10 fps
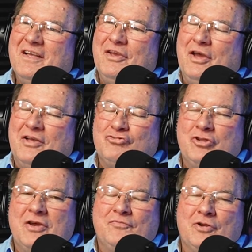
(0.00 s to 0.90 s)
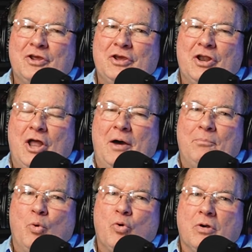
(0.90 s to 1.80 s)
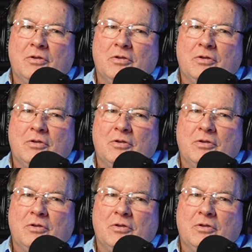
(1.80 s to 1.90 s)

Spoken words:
yeah, it's definitely a lot more.